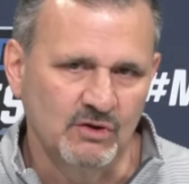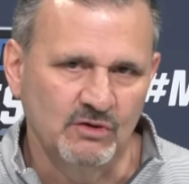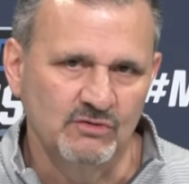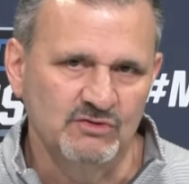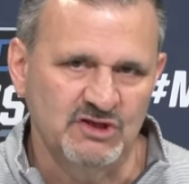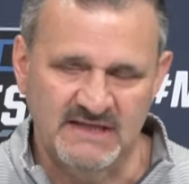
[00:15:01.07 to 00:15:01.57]

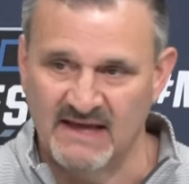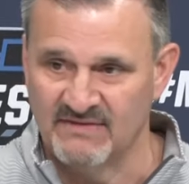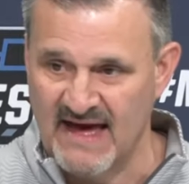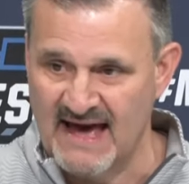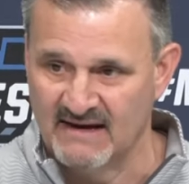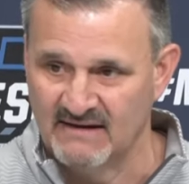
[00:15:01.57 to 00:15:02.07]
said
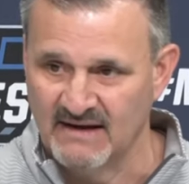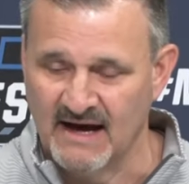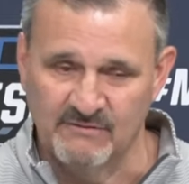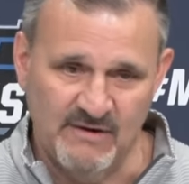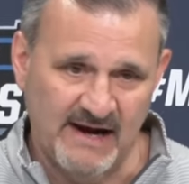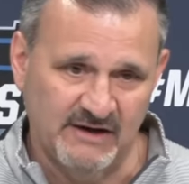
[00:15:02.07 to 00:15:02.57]
that
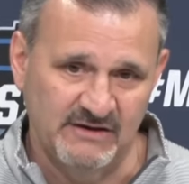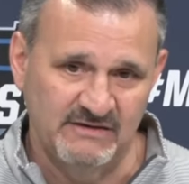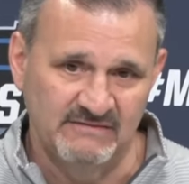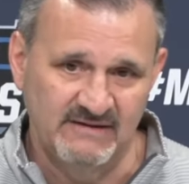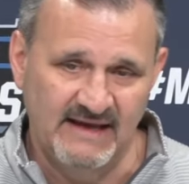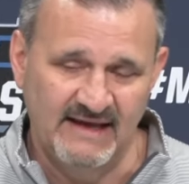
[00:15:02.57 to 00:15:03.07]
on record.
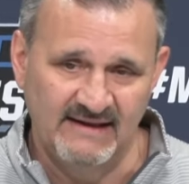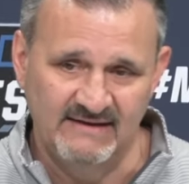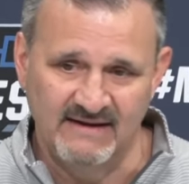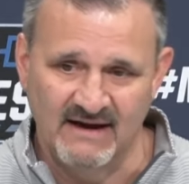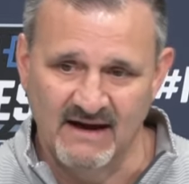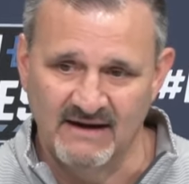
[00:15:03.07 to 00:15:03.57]
And
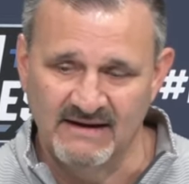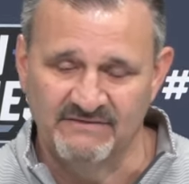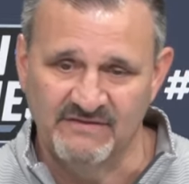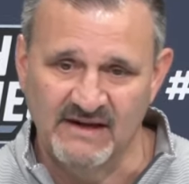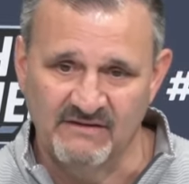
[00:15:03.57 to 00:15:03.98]
if they're